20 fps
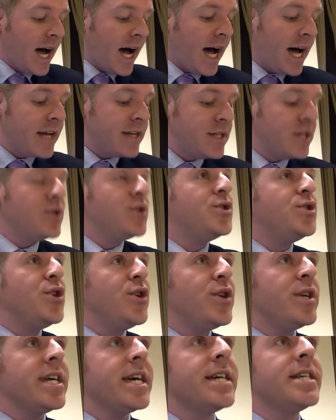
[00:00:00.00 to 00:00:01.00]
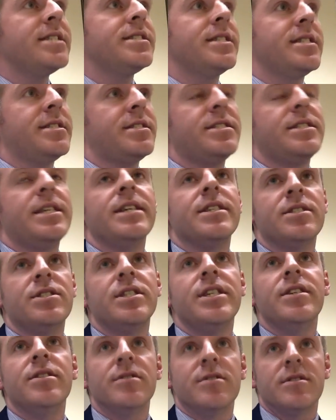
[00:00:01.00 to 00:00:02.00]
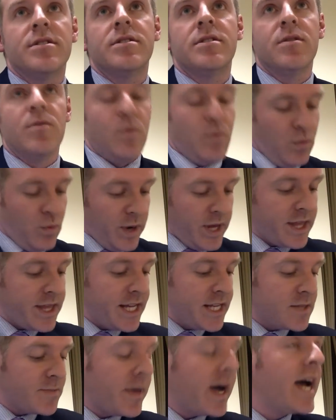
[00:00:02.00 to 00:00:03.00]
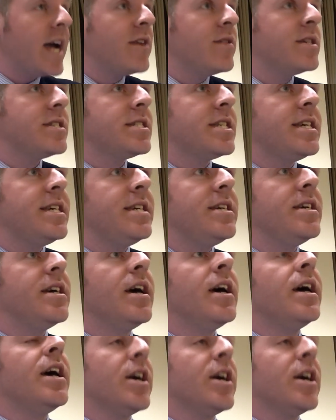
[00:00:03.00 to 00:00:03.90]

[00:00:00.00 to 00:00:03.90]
And during his 6 years with these pirates, he